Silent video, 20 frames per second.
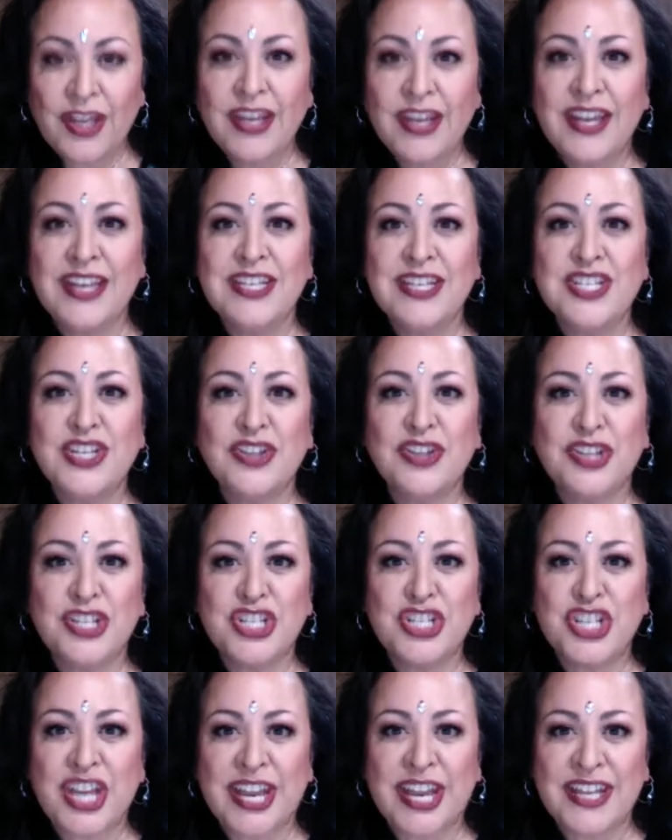until the
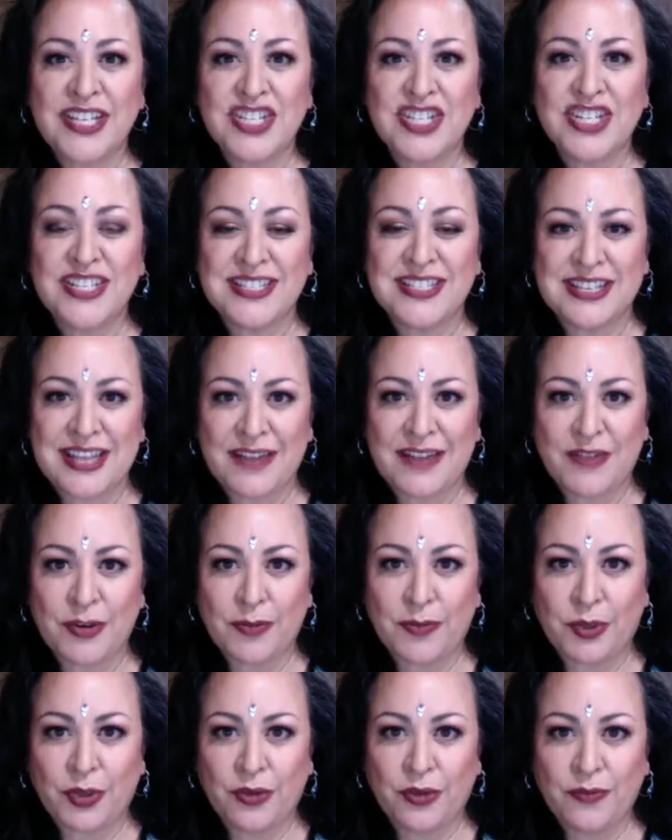change is
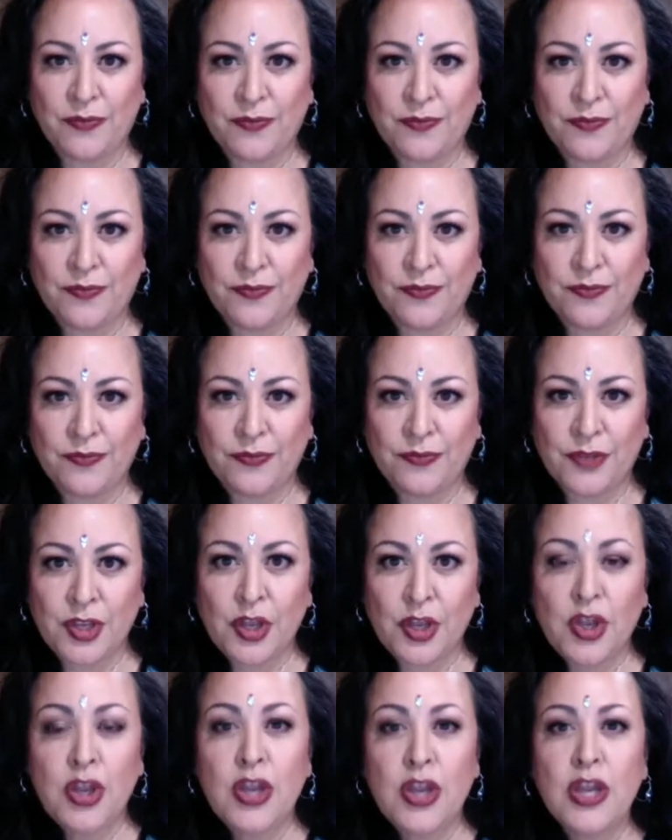inevitable.
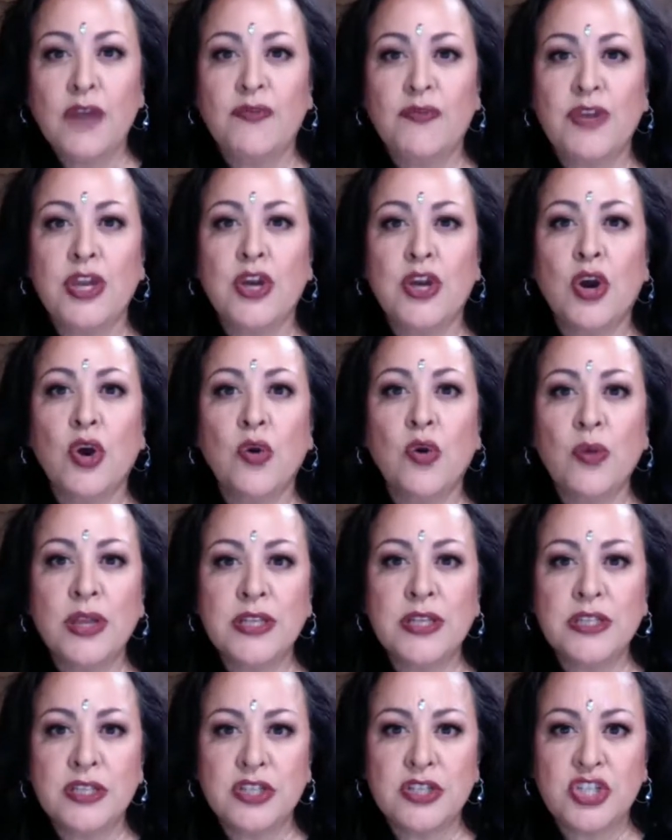If we go
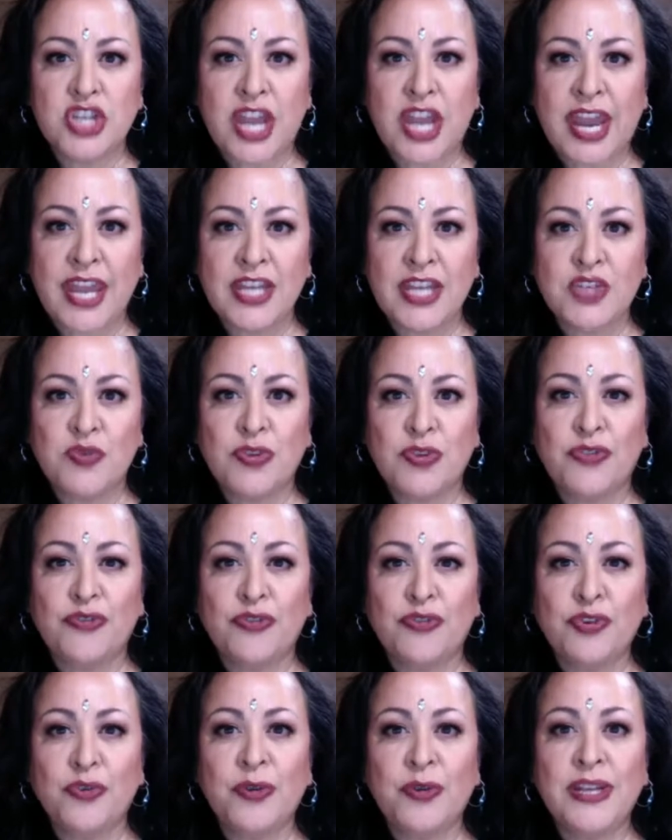into change with
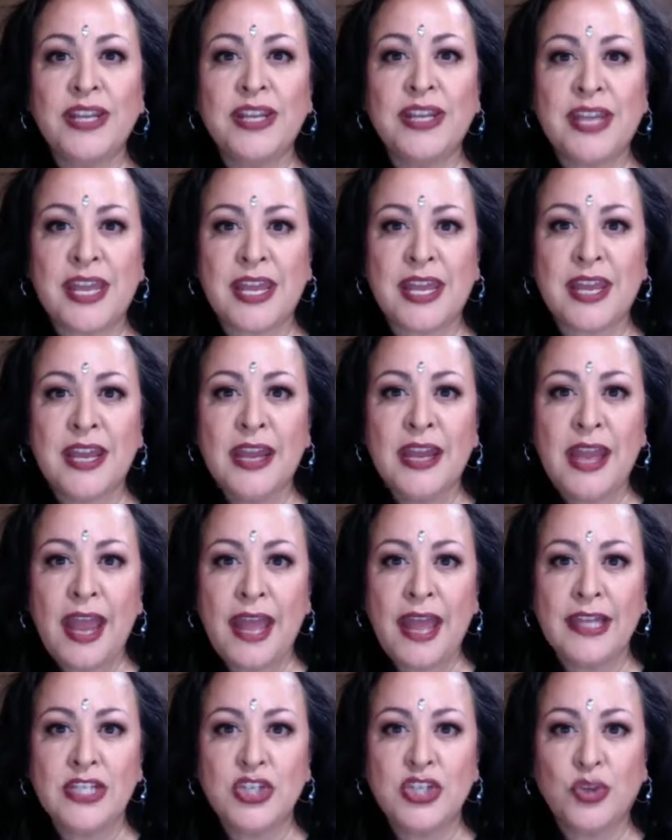fluidity
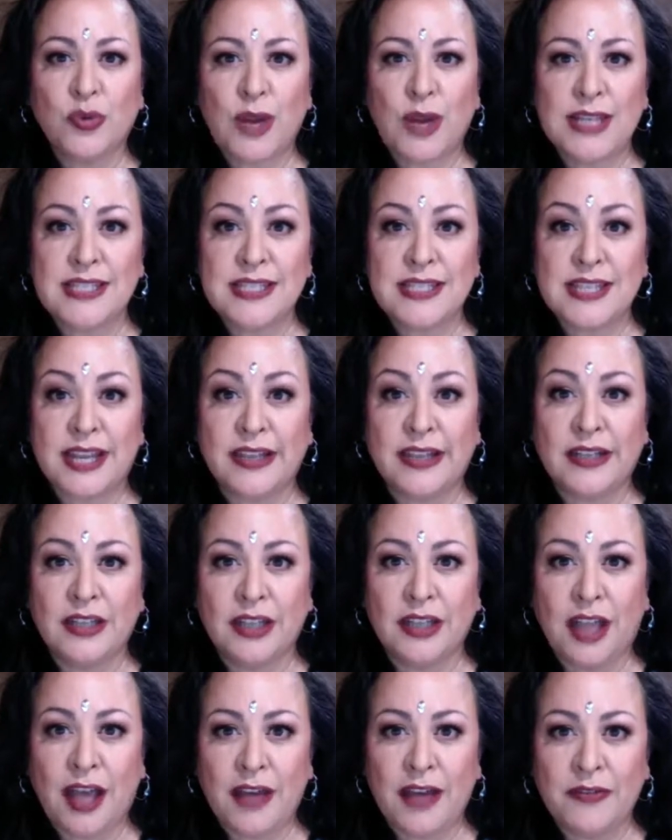and trust and
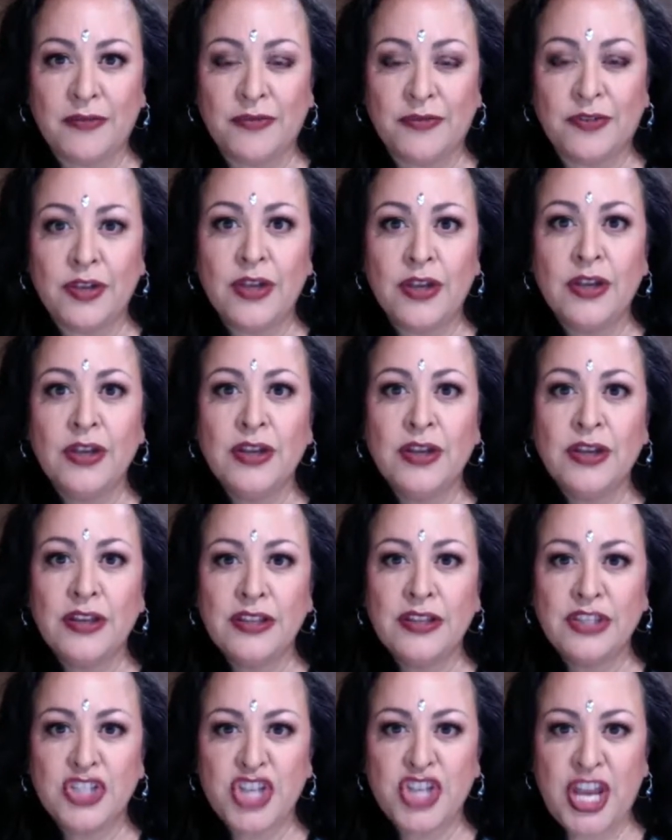love,
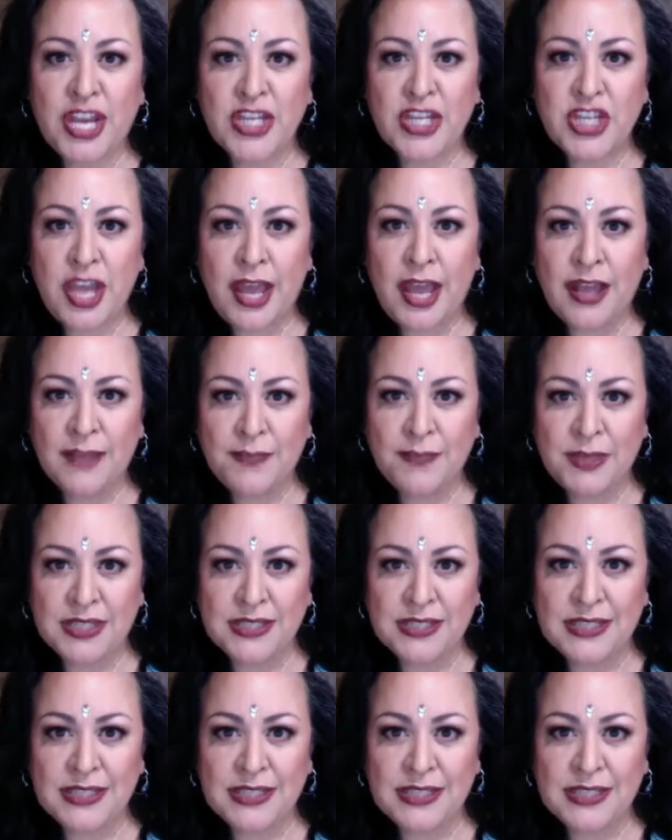change happens